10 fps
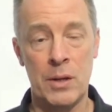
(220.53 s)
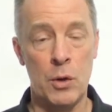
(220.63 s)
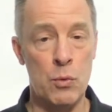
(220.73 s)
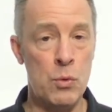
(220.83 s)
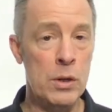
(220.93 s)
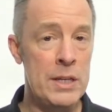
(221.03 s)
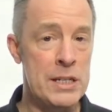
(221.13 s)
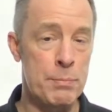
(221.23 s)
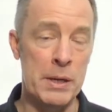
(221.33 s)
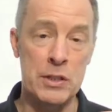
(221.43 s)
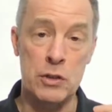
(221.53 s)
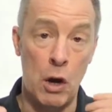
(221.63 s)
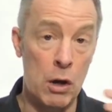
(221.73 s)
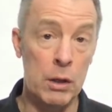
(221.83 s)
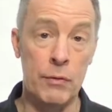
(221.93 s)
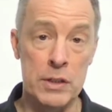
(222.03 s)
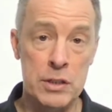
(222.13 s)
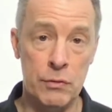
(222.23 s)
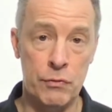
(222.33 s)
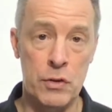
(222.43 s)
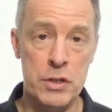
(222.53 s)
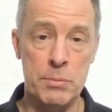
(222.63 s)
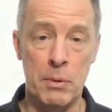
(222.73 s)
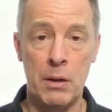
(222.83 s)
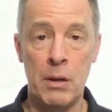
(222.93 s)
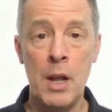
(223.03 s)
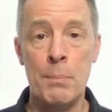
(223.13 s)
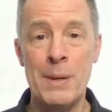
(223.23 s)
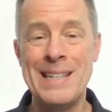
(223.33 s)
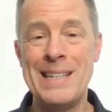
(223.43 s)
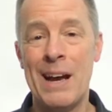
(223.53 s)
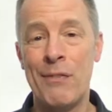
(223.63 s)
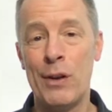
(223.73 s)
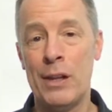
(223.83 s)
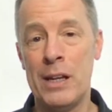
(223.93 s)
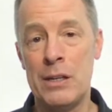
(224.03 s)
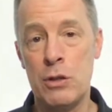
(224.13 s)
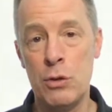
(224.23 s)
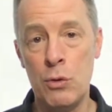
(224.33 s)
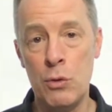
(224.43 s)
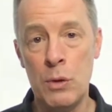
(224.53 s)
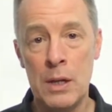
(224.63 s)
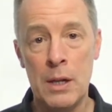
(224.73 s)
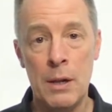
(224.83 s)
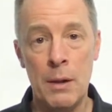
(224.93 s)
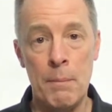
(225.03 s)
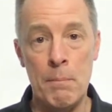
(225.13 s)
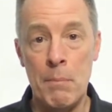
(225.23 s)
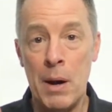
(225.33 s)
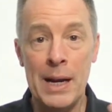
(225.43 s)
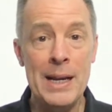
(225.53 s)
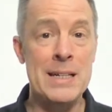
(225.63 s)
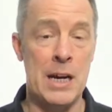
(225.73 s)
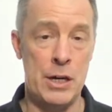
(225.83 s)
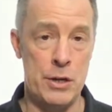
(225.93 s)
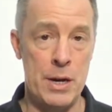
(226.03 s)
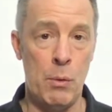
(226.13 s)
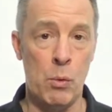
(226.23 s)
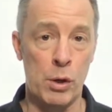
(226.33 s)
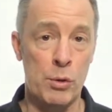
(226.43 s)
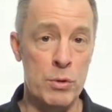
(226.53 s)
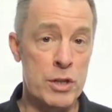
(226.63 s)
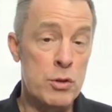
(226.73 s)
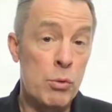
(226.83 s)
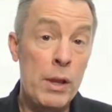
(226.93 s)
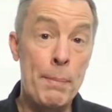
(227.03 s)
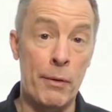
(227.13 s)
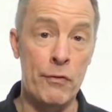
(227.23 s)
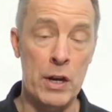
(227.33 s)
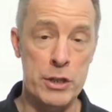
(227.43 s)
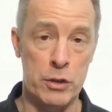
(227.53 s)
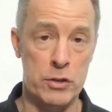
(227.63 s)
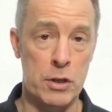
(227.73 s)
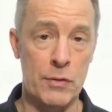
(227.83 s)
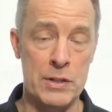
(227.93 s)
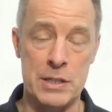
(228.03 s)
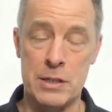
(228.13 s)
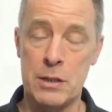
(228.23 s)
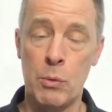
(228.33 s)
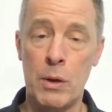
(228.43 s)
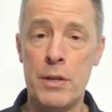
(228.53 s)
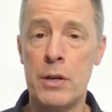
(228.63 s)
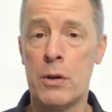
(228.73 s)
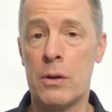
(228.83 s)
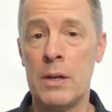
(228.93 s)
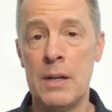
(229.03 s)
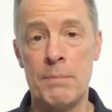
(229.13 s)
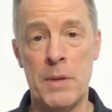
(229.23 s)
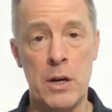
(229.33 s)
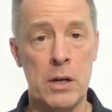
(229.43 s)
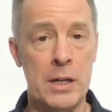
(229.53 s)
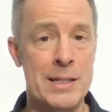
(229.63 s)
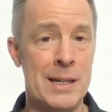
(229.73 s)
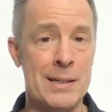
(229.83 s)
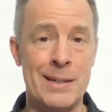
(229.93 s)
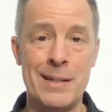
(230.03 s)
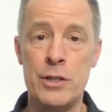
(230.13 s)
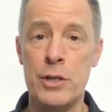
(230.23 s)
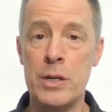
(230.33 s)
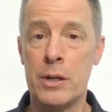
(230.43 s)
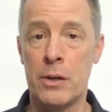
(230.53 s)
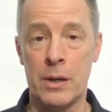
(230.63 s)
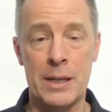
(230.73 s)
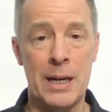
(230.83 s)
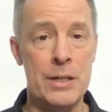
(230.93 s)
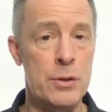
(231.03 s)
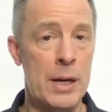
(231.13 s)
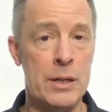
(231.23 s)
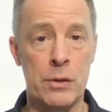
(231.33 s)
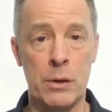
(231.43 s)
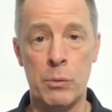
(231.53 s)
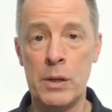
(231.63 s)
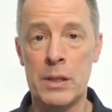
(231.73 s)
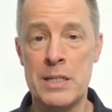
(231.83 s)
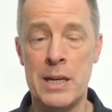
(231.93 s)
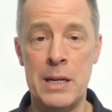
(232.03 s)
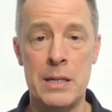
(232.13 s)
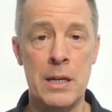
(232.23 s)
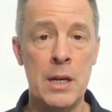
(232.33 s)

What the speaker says: really speaks to all of us, first of all, but definitely to my entire network, which is really professional services. So whether you're an architect, an engineer, or a contractor, a real estate